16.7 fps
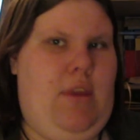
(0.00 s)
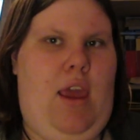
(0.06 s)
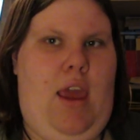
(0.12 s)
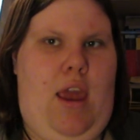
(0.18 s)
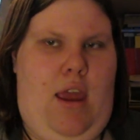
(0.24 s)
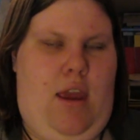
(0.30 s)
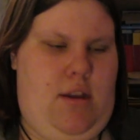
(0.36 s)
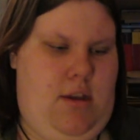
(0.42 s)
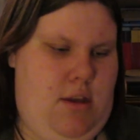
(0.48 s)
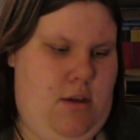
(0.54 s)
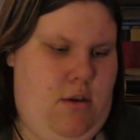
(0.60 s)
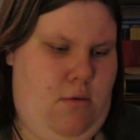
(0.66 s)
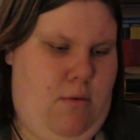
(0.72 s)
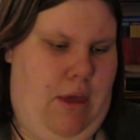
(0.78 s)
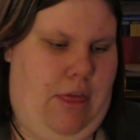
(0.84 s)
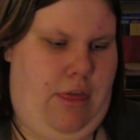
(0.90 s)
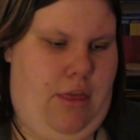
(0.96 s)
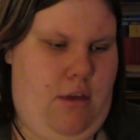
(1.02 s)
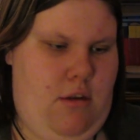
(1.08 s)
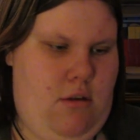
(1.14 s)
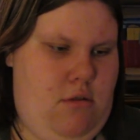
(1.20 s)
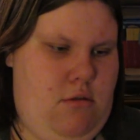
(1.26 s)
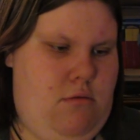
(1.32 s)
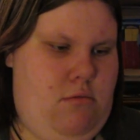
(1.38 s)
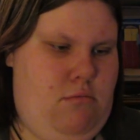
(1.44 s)
And with
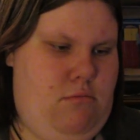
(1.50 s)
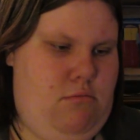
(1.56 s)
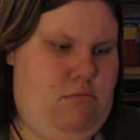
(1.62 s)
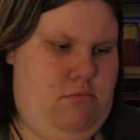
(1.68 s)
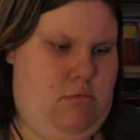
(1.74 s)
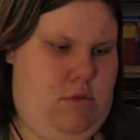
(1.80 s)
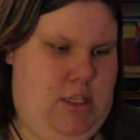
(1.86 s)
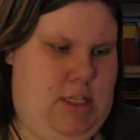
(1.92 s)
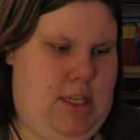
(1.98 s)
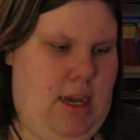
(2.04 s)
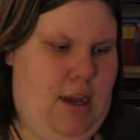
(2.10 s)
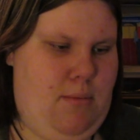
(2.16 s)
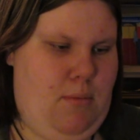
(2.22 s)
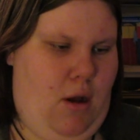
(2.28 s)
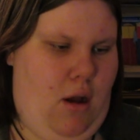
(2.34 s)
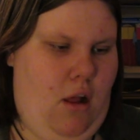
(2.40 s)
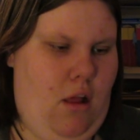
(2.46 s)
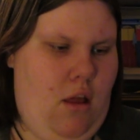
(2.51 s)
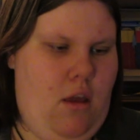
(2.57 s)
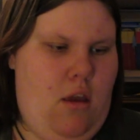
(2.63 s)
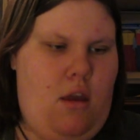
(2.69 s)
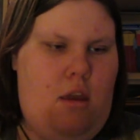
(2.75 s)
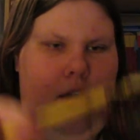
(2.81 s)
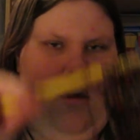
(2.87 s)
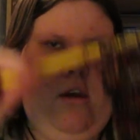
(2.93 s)
the second ball,
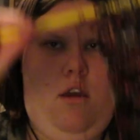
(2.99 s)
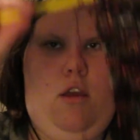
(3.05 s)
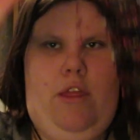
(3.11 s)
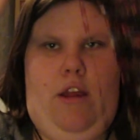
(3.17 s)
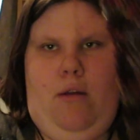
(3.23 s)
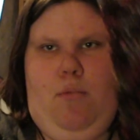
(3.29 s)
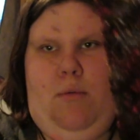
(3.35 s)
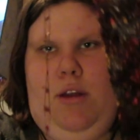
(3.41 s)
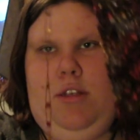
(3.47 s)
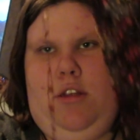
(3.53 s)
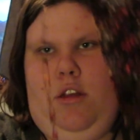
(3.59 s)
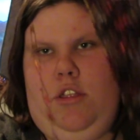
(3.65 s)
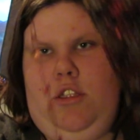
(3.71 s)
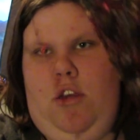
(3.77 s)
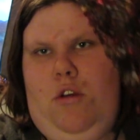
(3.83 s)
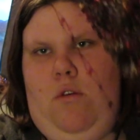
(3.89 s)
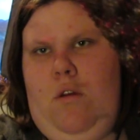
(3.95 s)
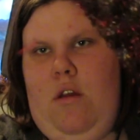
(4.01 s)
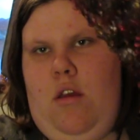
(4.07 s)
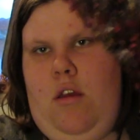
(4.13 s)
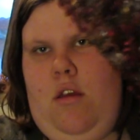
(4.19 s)
there was also